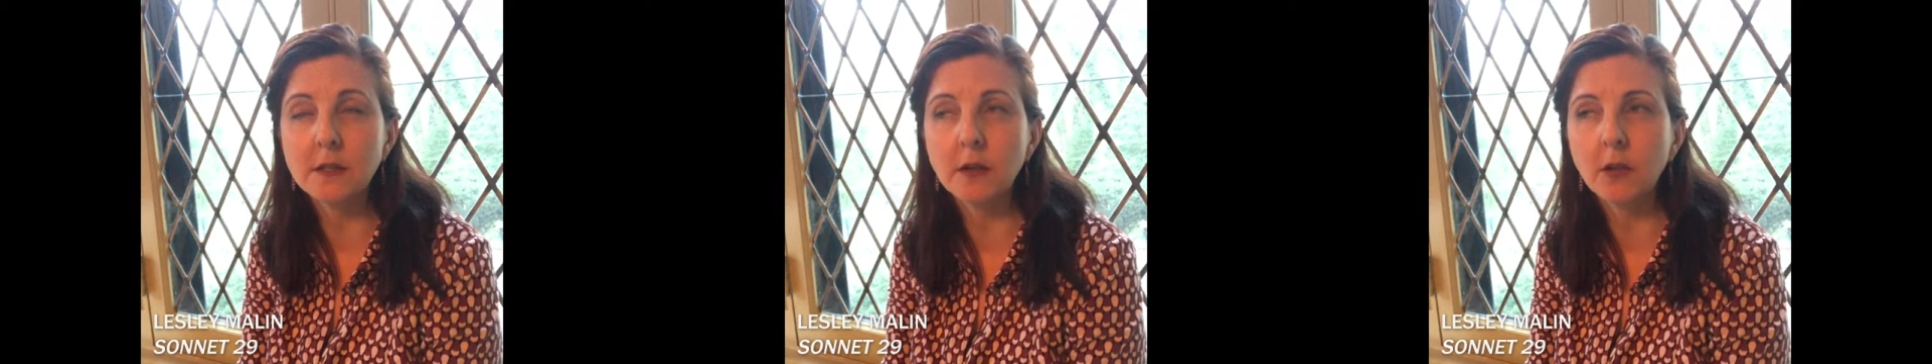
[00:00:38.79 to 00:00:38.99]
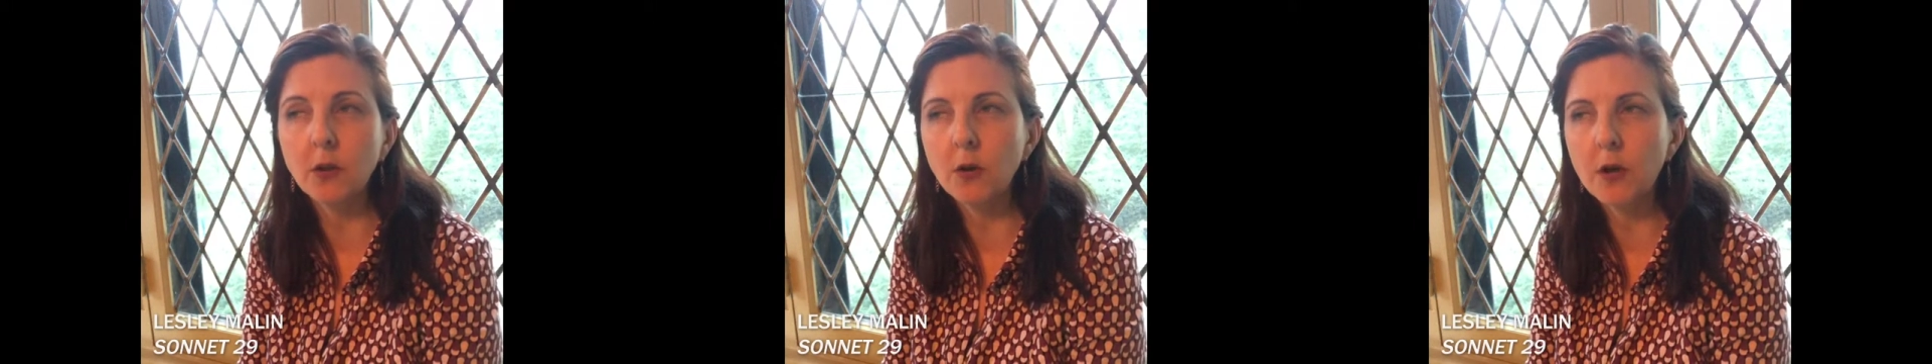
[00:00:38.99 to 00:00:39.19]

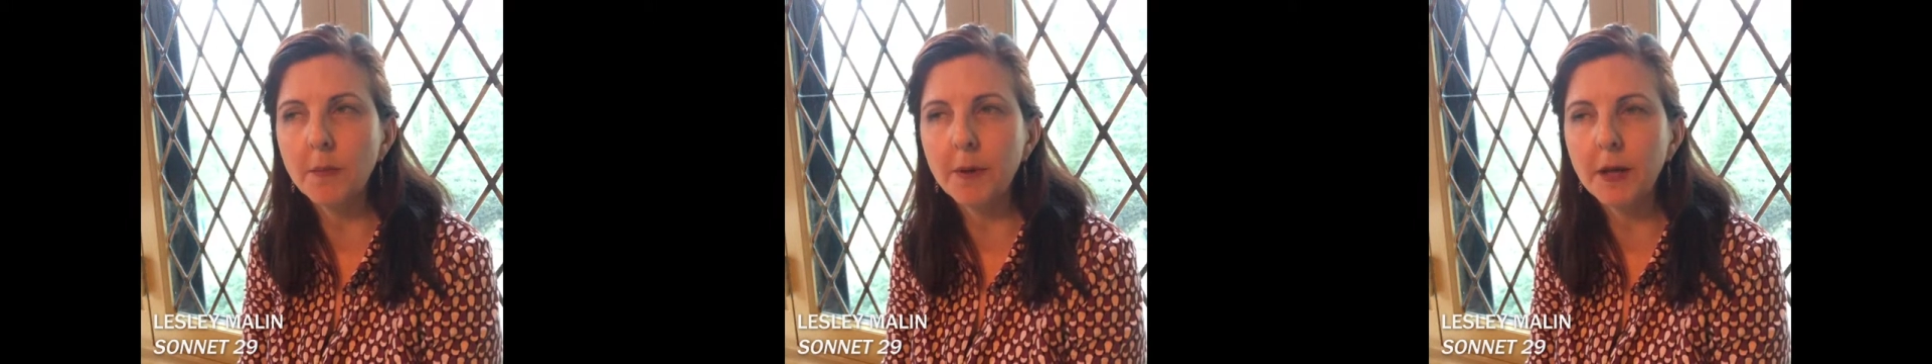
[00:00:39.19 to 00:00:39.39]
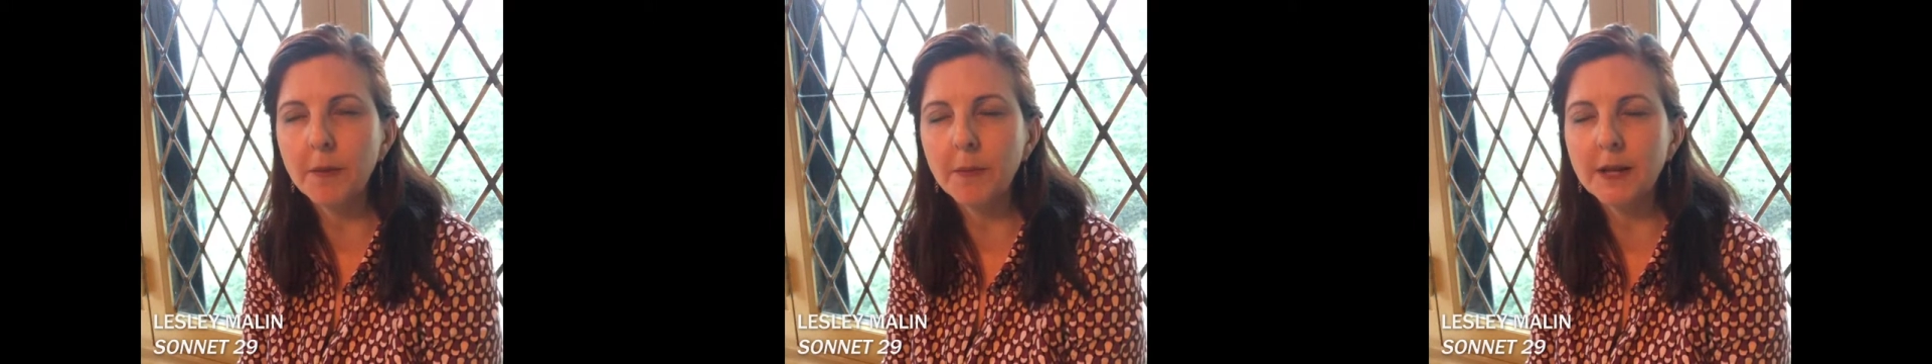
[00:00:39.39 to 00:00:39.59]
and look
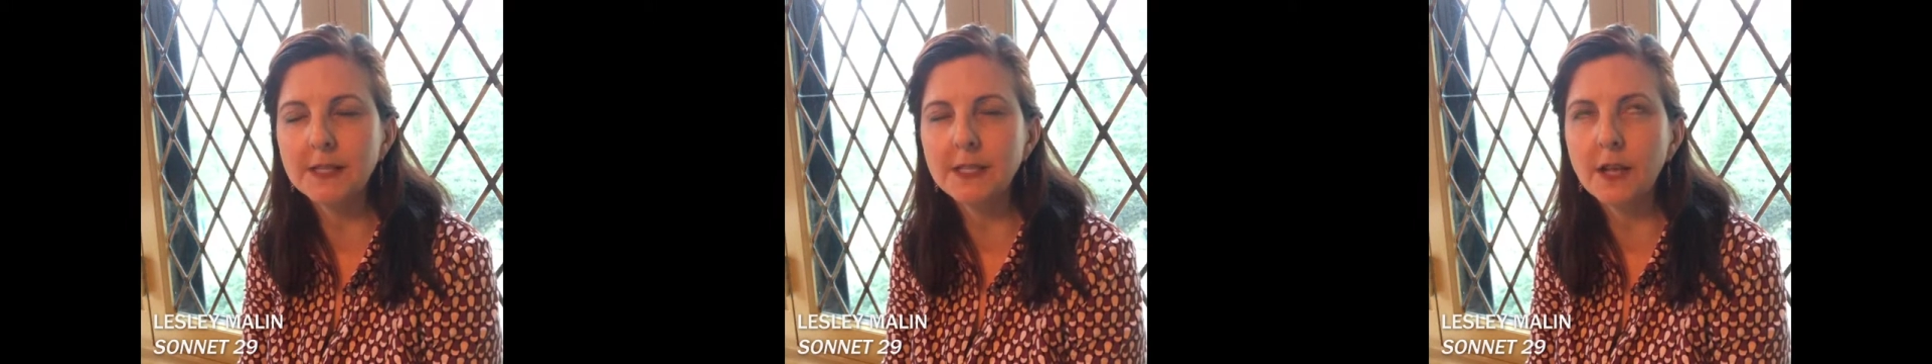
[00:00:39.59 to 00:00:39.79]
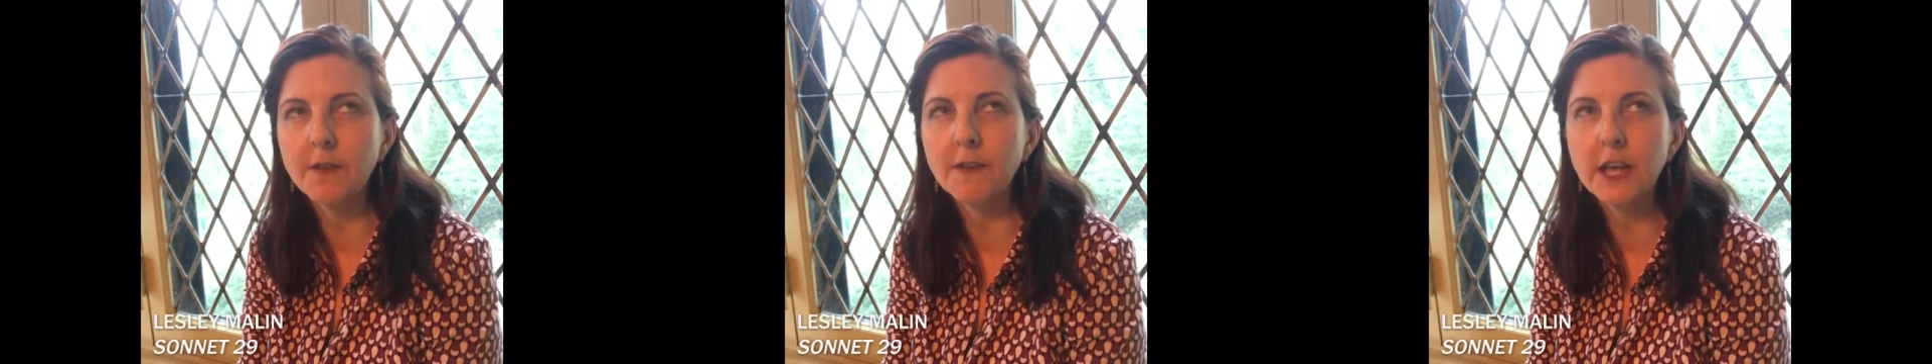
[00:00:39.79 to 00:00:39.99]
upon
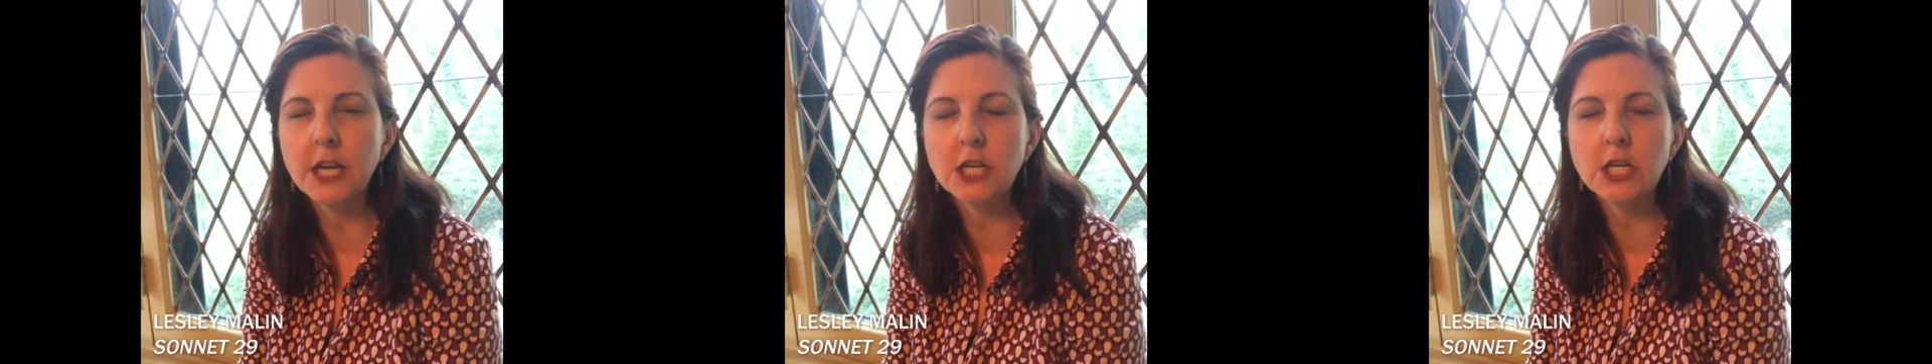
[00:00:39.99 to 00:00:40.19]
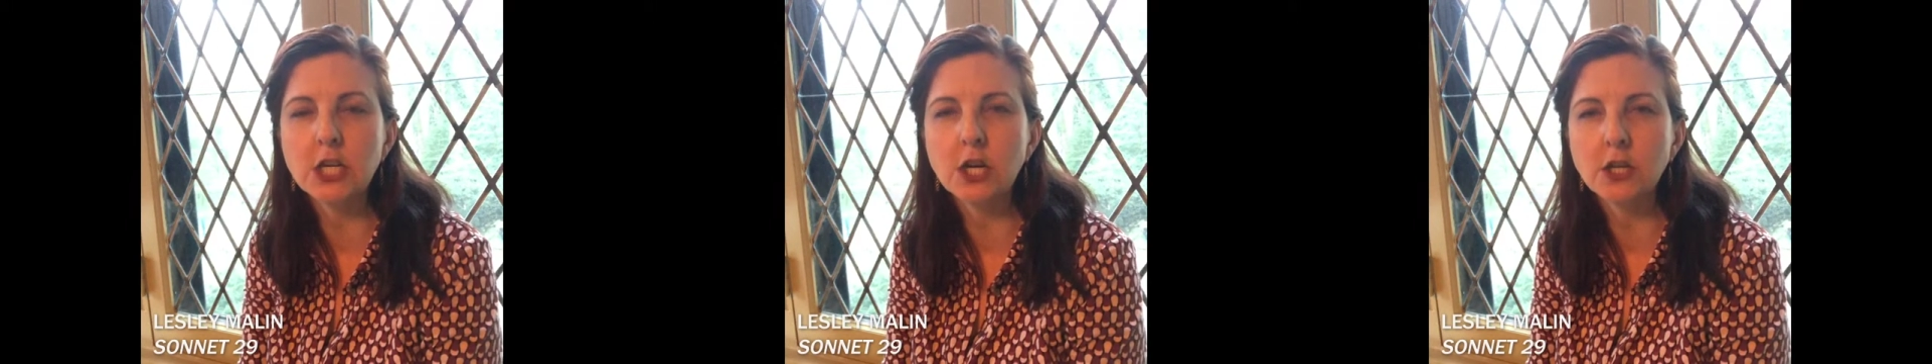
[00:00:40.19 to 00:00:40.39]
myself
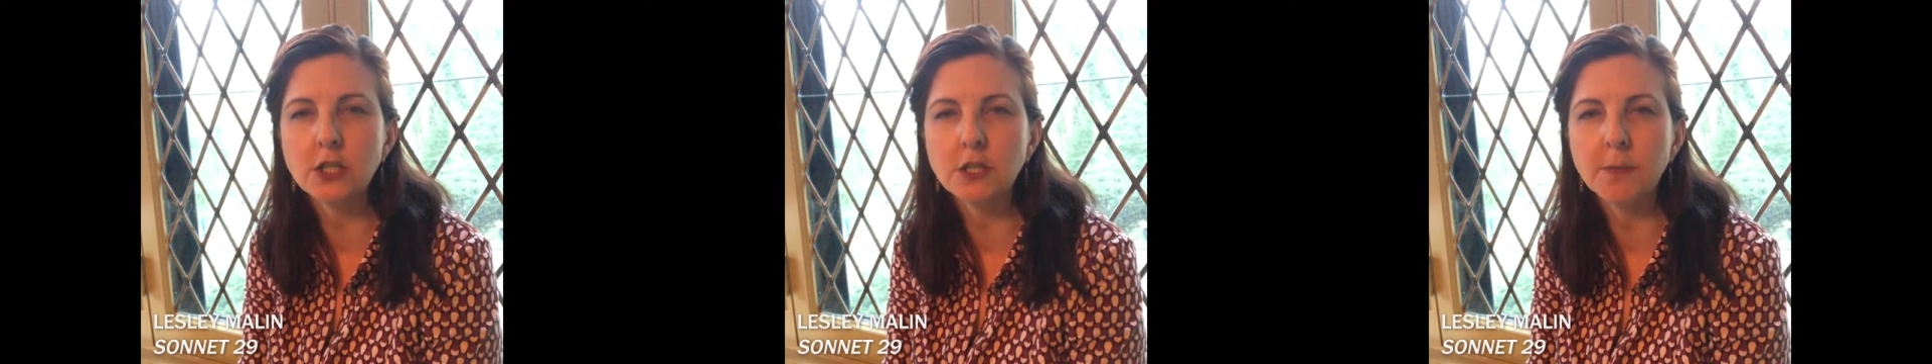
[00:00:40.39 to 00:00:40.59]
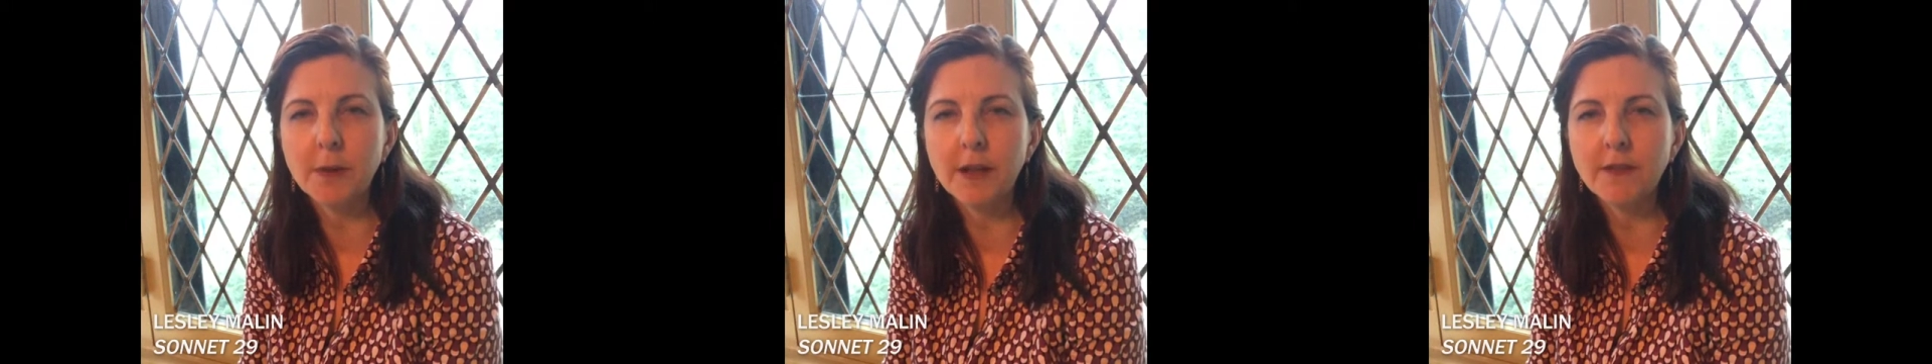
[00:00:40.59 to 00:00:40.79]
and
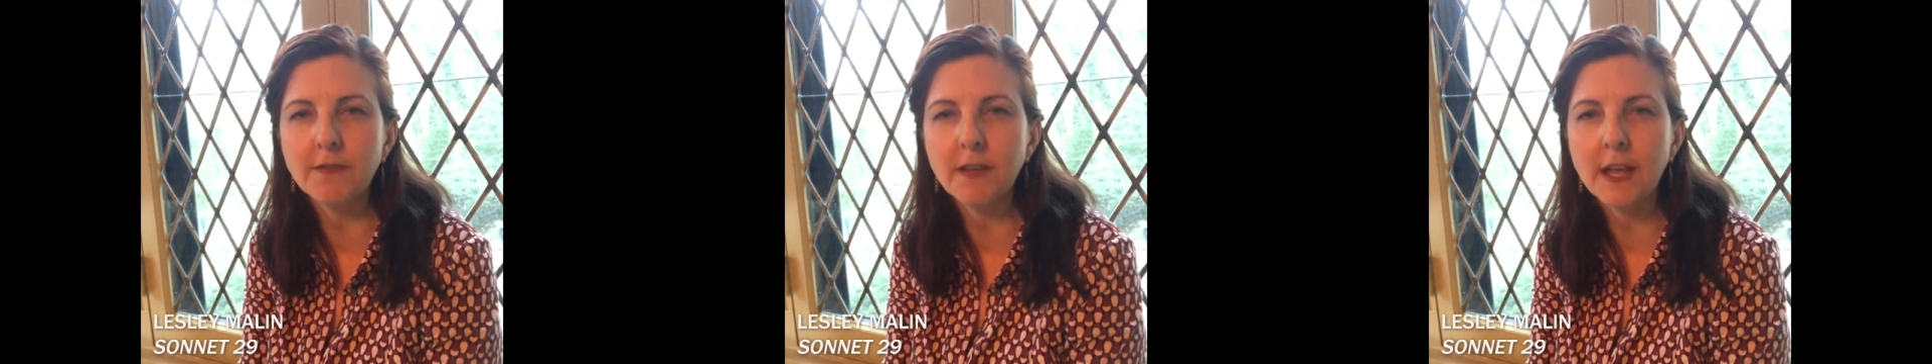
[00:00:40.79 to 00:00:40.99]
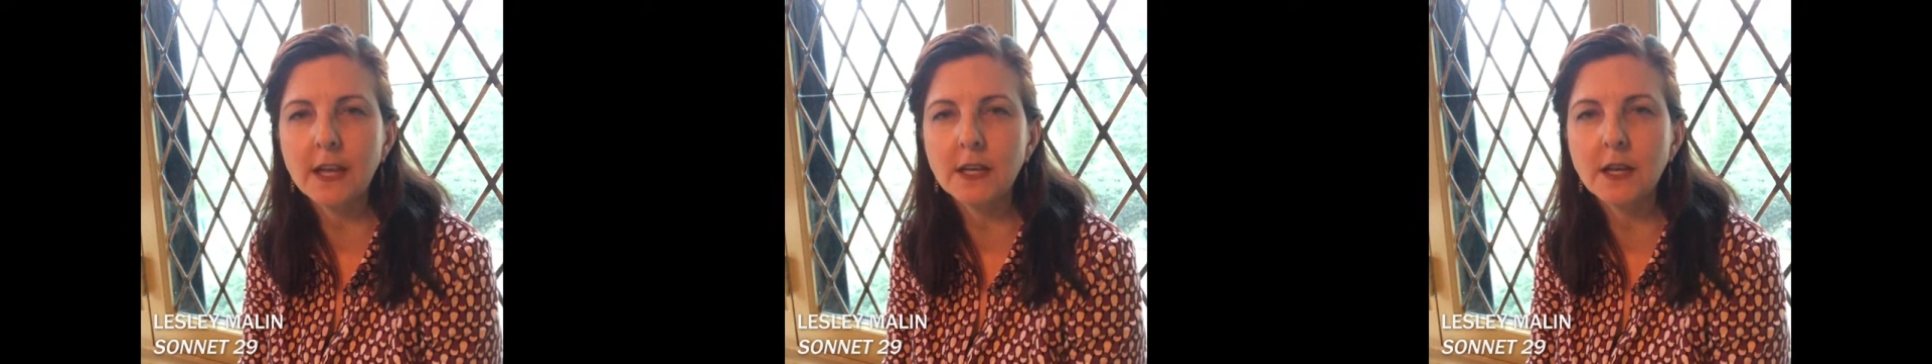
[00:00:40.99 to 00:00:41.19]
curse my
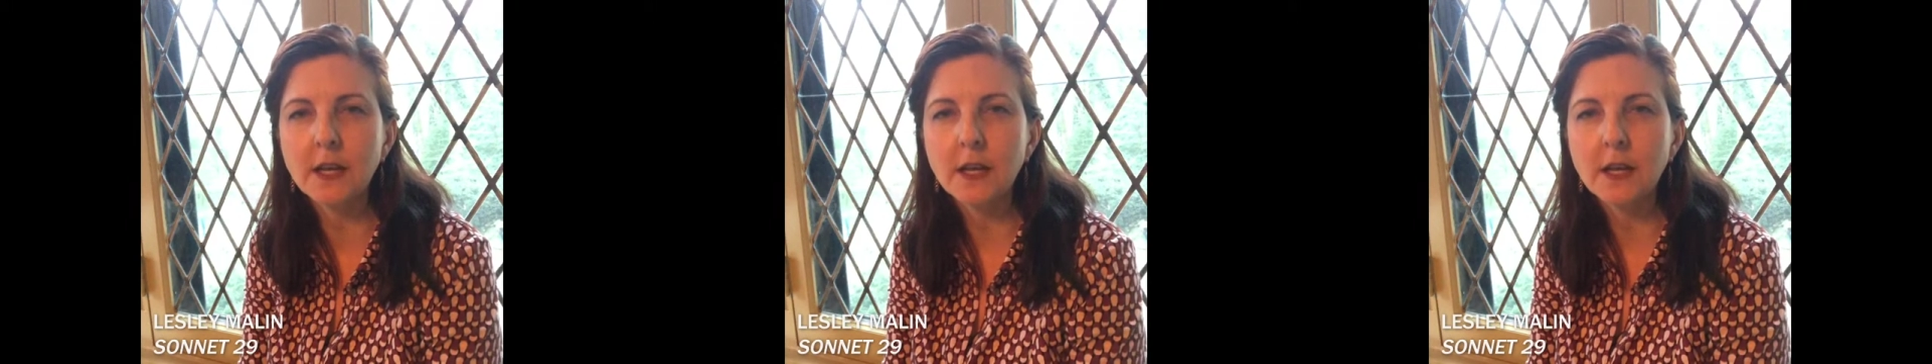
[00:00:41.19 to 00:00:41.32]
fate,